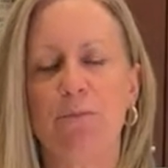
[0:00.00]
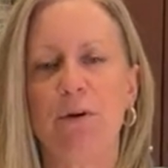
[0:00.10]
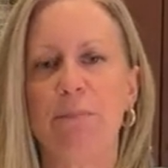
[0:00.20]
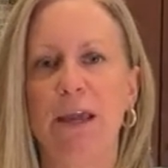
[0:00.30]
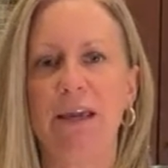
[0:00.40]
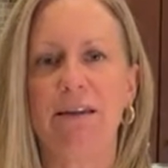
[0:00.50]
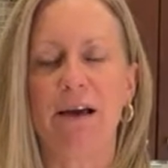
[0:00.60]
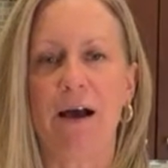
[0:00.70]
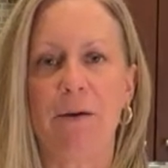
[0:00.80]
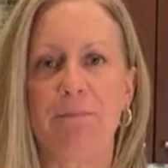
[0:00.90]
We made,
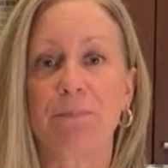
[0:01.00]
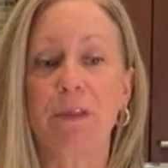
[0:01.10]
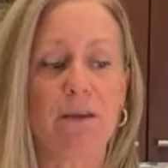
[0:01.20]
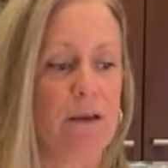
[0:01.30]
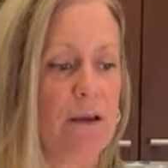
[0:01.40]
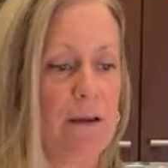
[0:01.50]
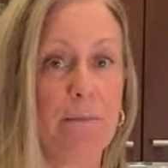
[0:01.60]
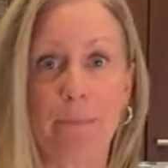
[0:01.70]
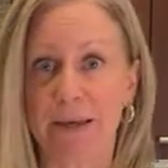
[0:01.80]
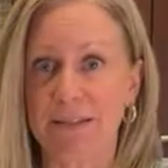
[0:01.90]

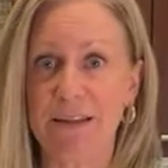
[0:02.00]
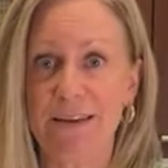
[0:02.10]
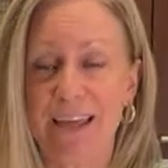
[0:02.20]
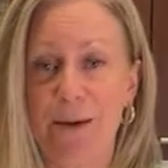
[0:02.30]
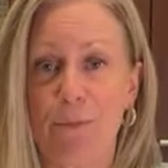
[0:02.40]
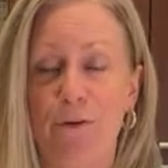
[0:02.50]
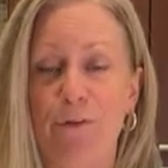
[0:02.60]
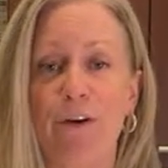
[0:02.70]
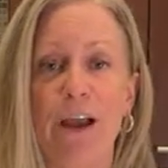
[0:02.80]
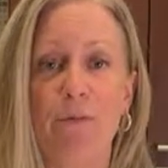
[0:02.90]
my son came
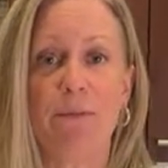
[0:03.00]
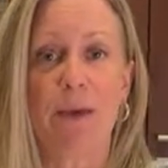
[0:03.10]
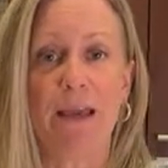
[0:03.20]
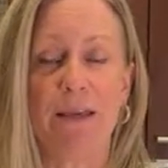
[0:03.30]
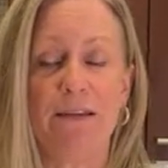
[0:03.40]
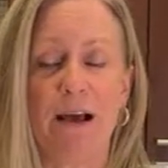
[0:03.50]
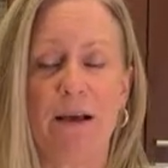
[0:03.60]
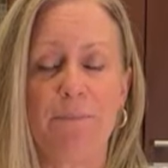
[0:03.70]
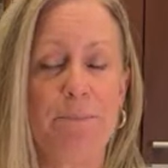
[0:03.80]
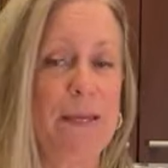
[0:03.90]
over and we made
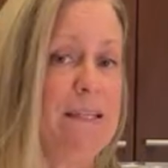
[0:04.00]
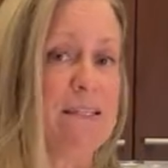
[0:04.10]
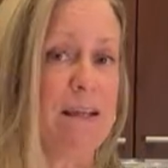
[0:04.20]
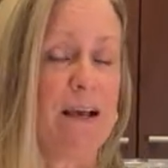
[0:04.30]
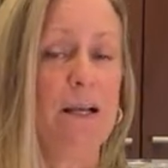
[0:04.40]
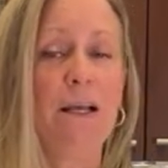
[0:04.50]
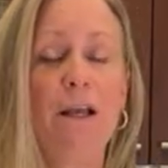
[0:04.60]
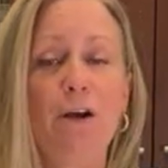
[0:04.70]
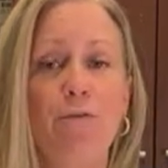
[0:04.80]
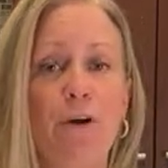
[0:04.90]
pizza
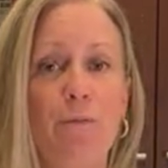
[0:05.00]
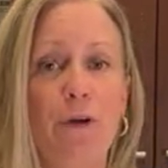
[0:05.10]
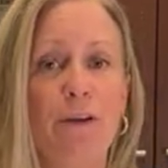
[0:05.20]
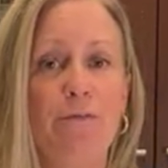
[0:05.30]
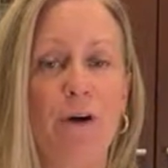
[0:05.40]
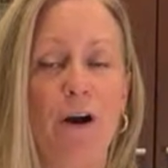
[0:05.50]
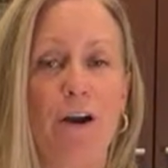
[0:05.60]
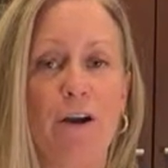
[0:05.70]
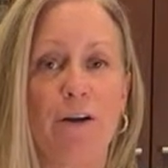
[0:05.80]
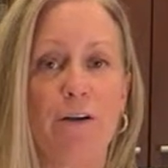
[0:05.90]
from one of
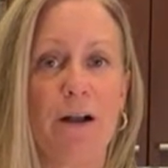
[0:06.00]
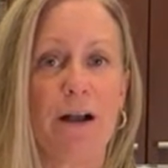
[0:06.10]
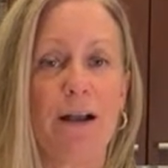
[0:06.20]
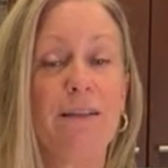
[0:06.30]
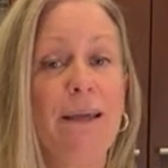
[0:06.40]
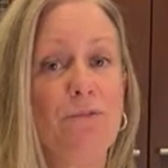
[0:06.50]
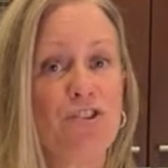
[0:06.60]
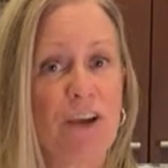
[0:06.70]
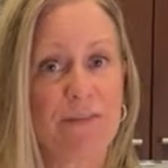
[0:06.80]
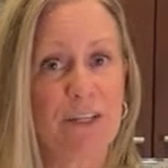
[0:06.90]
our acclaimed
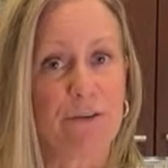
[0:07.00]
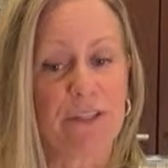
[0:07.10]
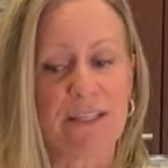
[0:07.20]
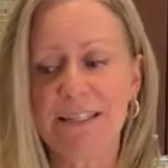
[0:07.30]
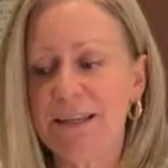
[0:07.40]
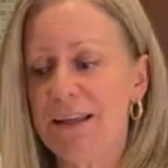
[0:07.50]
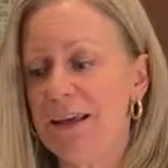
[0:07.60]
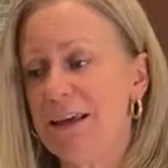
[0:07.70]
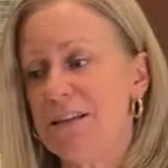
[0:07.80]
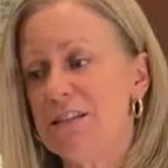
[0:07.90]
chefs here in the city,
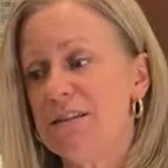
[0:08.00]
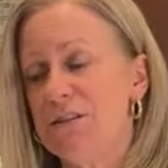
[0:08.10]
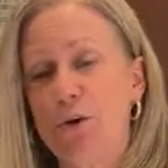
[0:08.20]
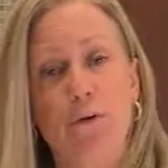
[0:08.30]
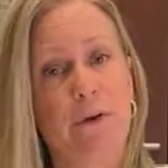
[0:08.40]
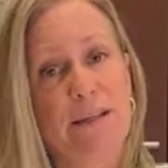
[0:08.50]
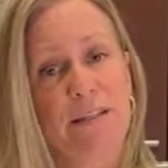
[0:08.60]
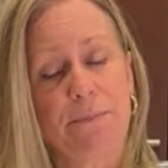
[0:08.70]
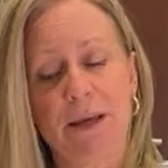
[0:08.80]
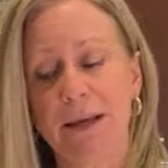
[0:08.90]
his dough
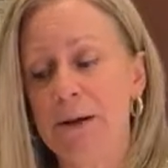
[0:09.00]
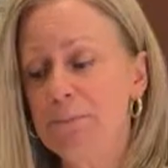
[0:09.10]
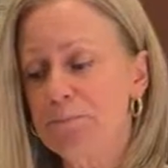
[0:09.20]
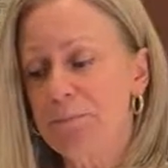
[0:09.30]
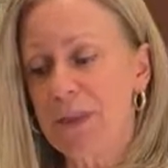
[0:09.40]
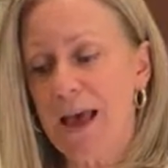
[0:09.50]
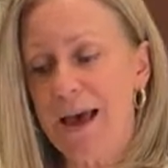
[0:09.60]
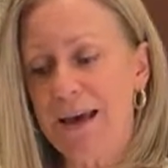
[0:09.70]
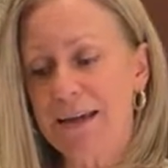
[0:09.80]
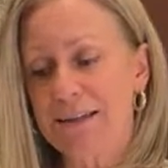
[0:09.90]
recipe,
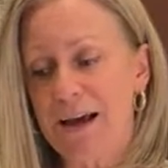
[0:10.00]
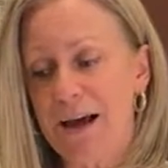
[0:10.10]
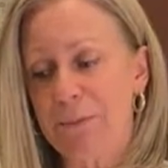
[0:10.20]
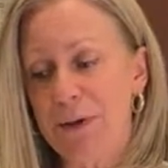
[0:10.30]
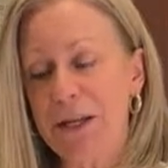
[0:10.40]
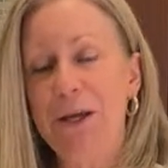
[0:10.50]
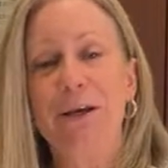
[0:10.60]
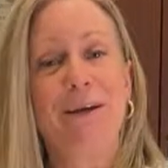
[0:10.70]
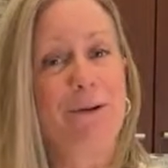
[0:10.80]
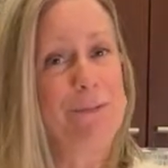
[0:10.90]
and it
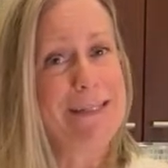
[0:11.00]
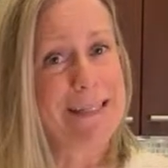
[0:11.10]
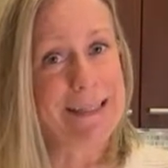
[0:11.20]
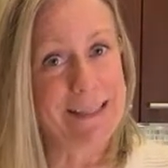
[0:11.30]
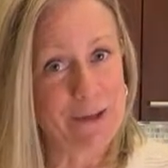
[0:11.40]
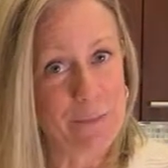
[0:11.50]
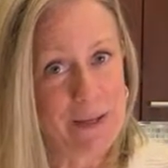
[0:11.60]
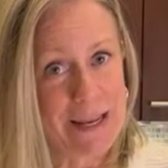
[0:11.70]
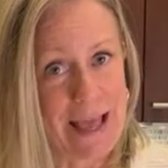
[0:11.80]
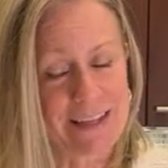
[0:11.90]
was a little
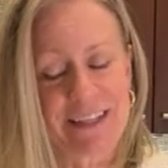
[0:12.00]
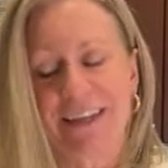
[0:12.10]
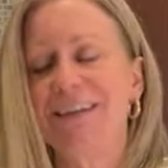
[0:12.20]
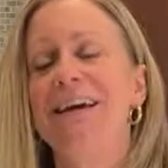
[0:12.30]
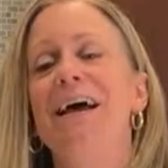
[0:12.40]
bit hectic.